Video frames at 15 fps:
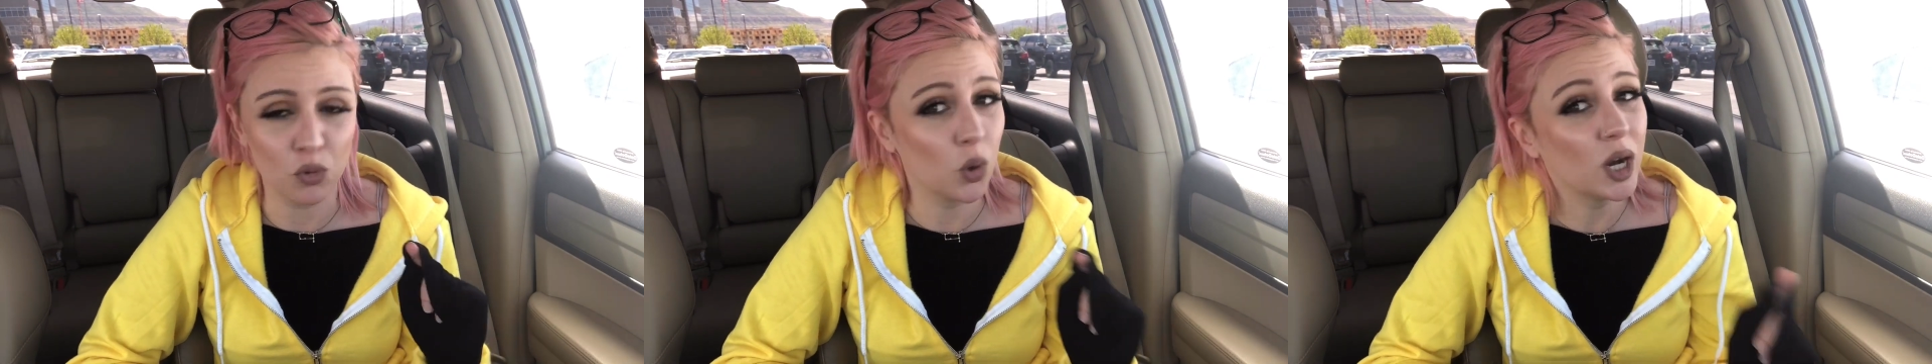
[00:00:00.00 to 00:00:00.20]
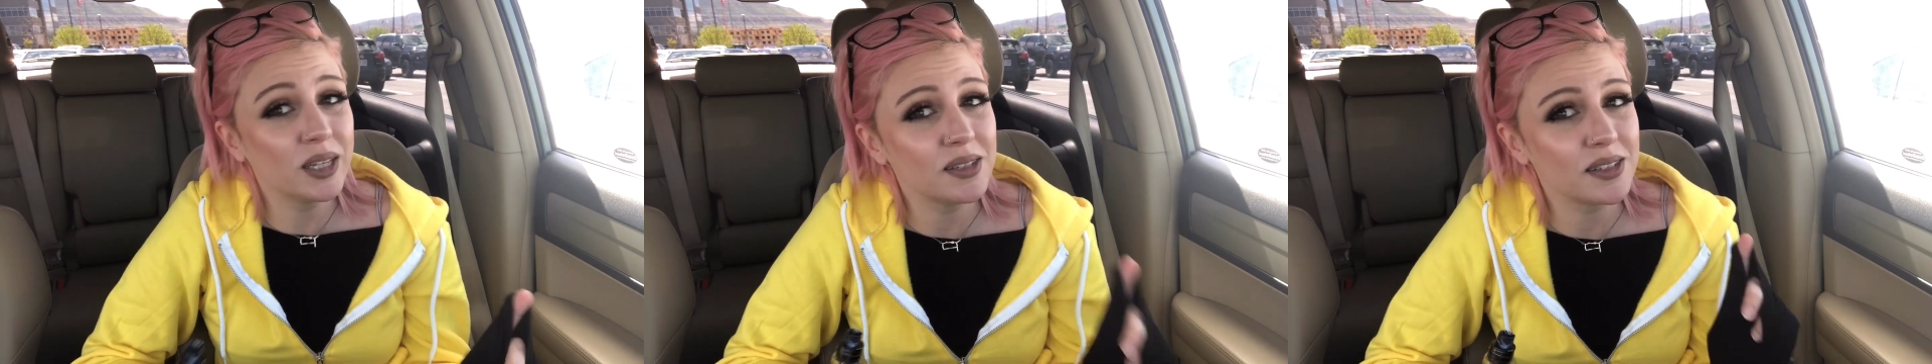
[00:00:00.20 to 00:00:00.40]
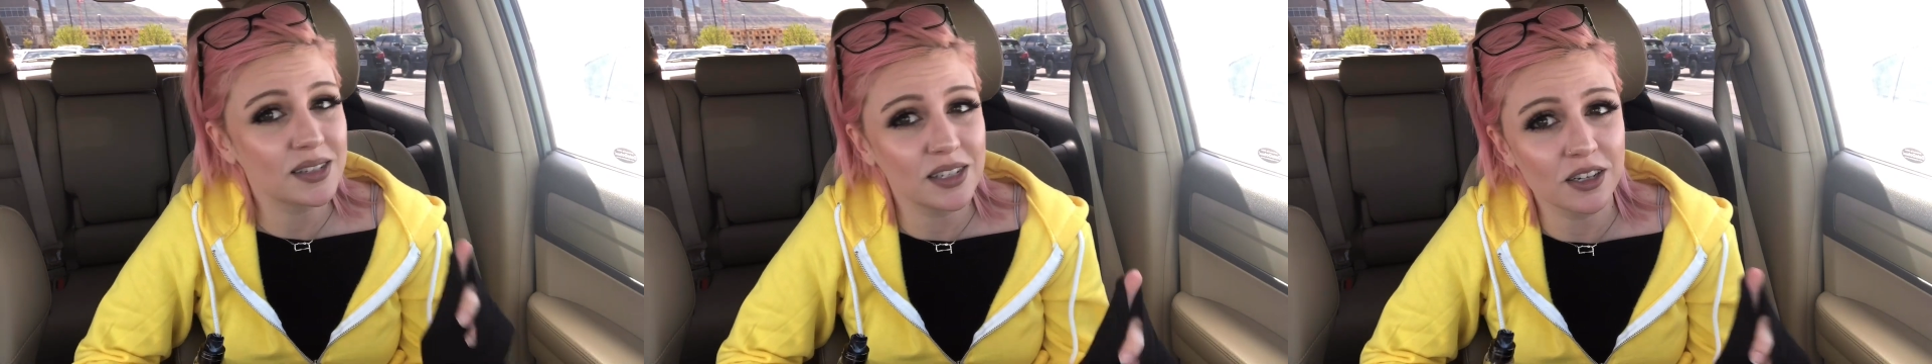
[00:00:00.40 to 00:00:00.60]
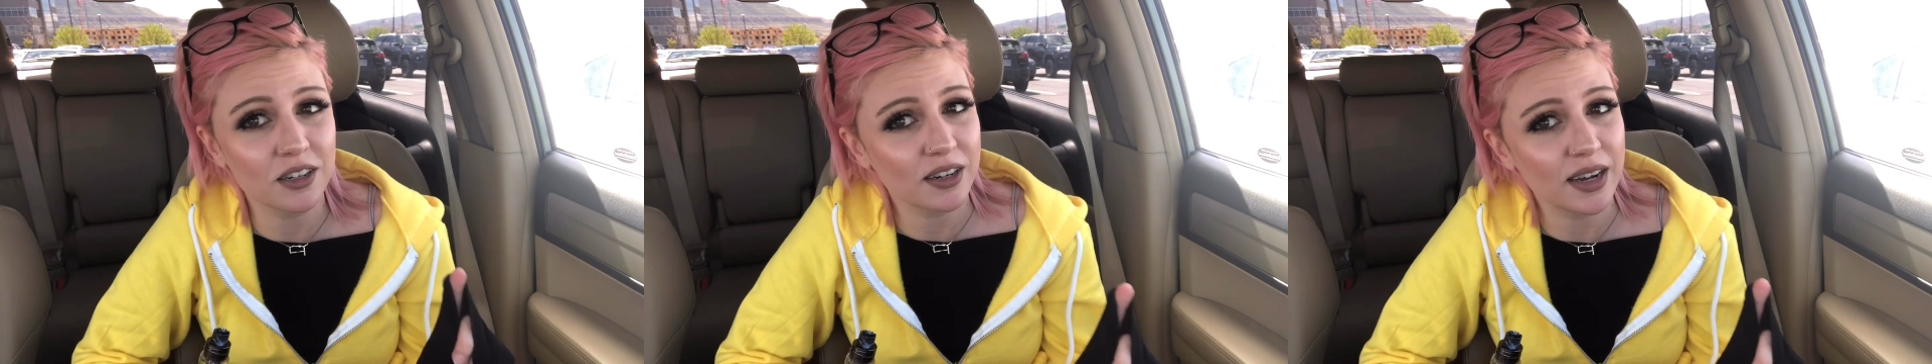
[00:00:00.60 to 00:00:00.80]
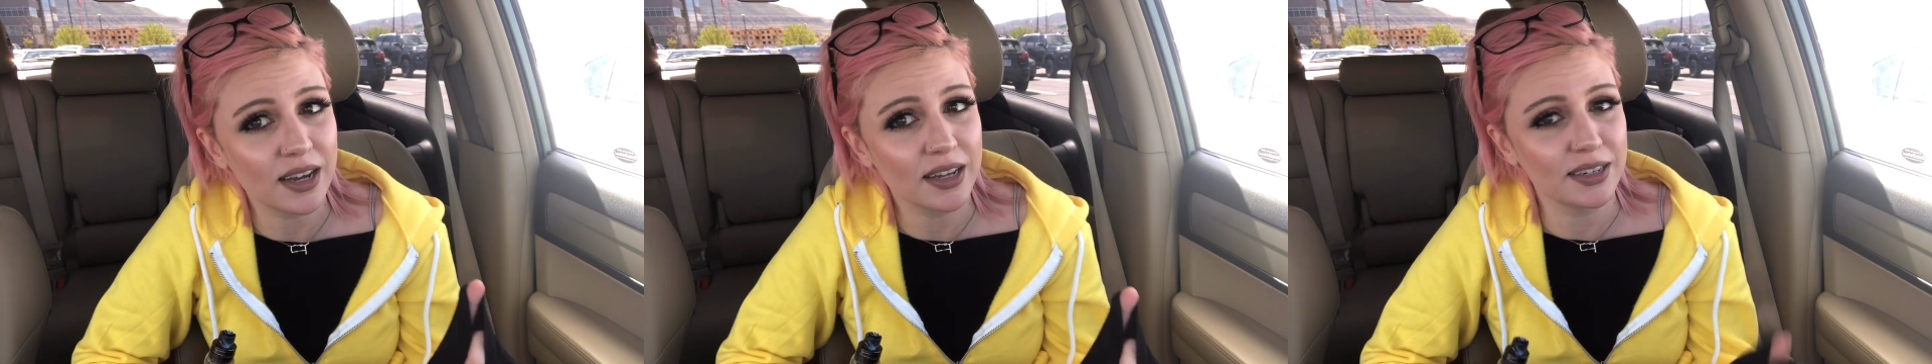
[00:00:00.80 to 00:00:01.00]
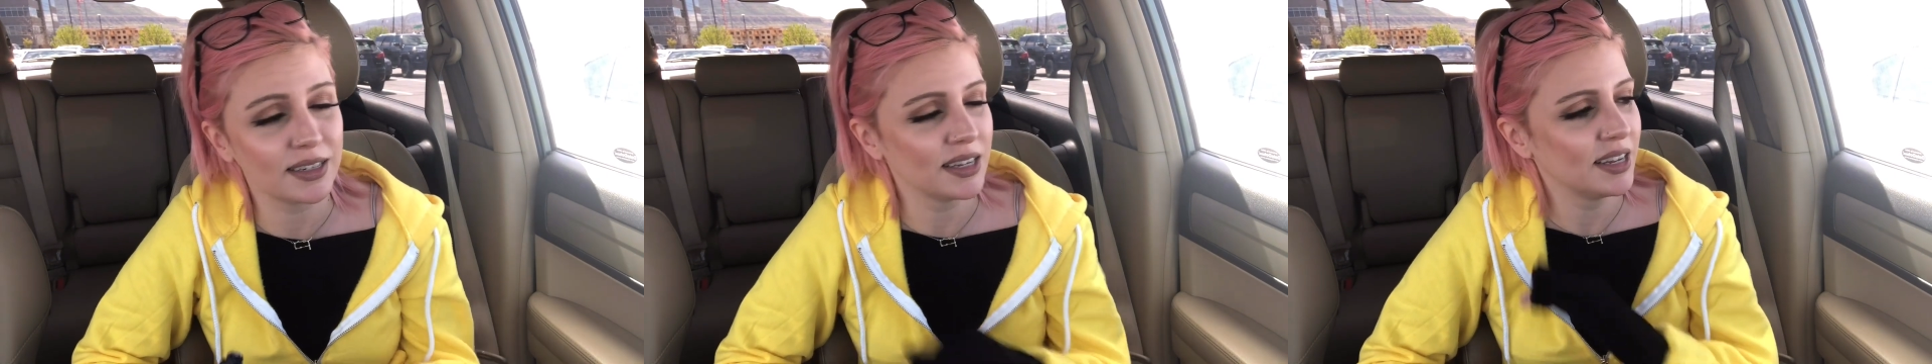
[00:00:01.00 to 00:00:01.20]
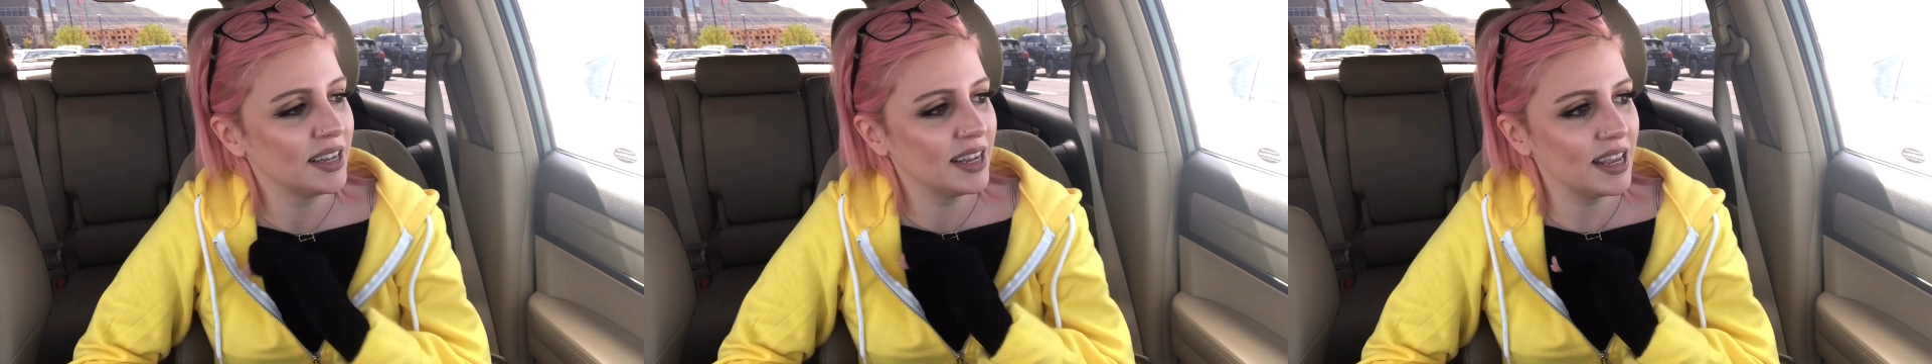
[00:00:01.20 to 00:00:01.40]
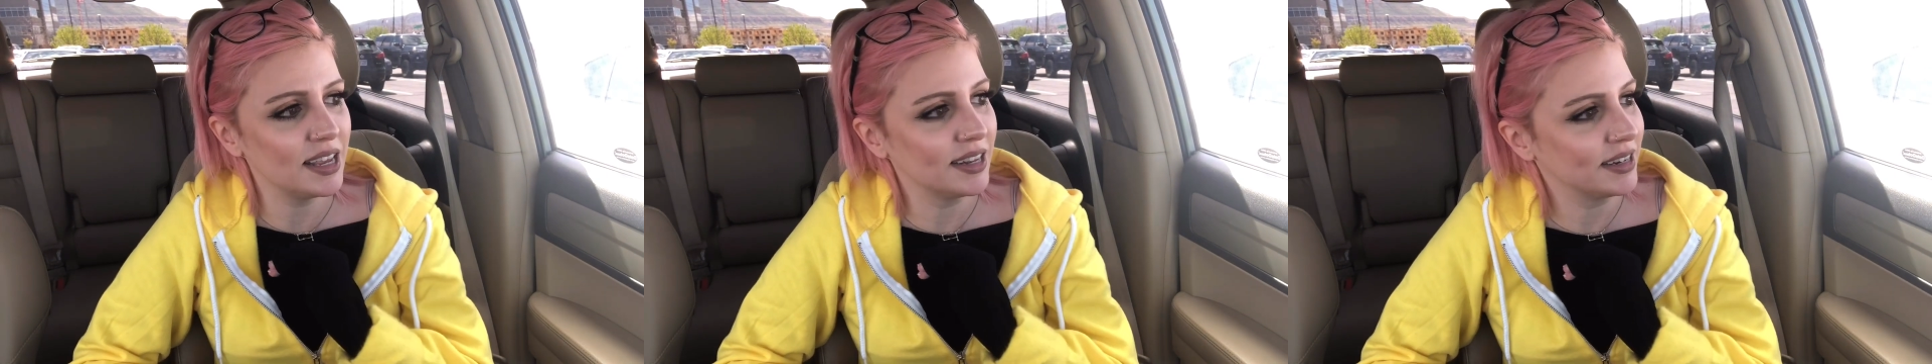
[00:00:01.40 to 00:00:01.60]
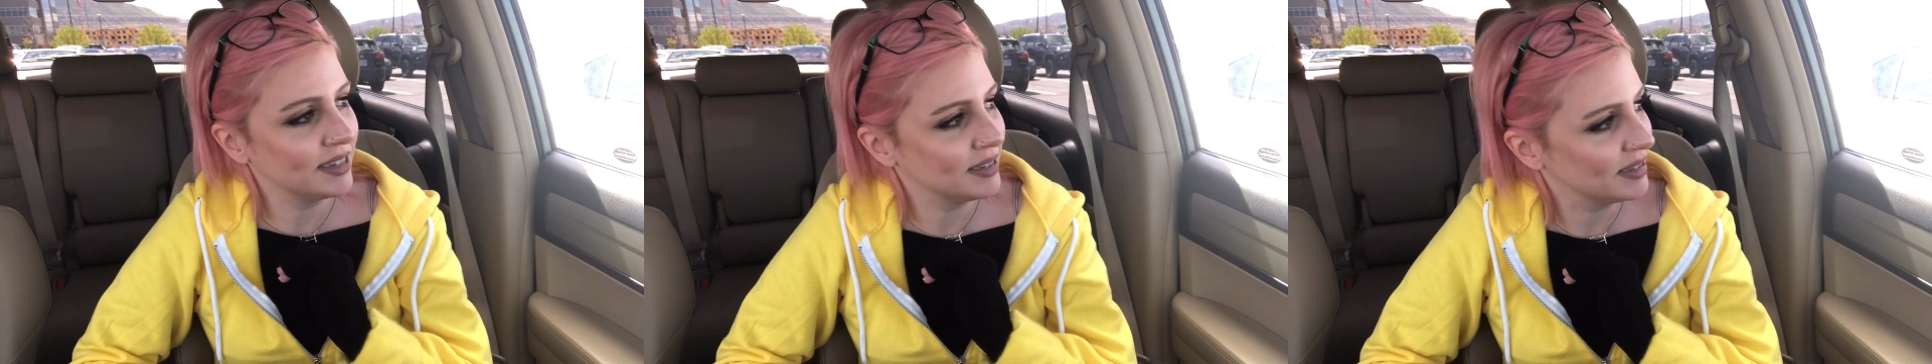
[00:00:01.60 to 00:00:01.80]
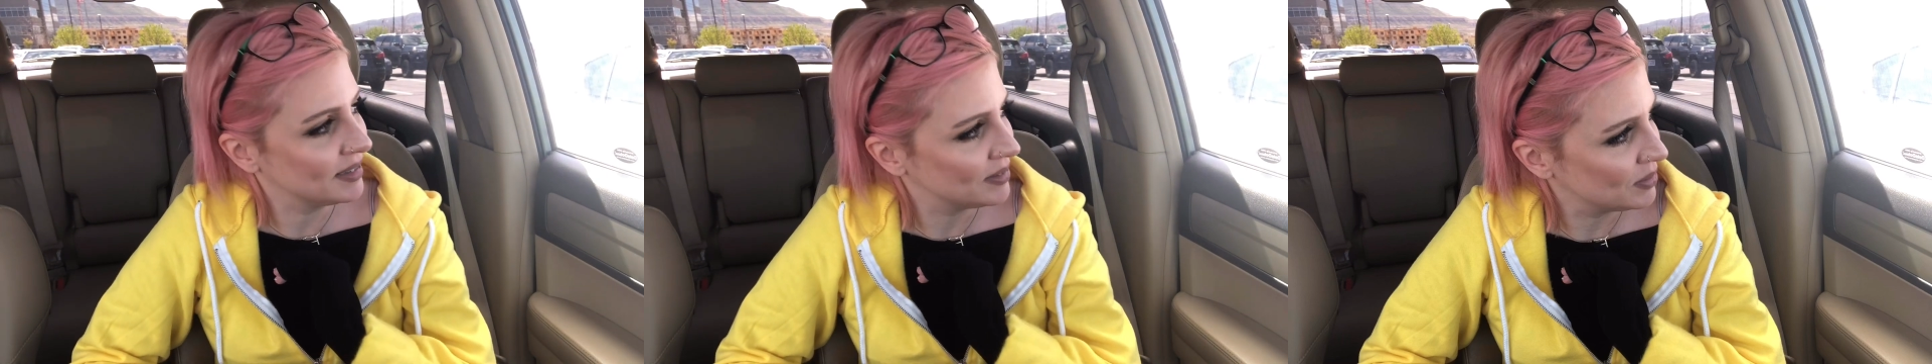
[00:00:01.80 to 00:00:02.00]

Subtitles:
one cigarette, it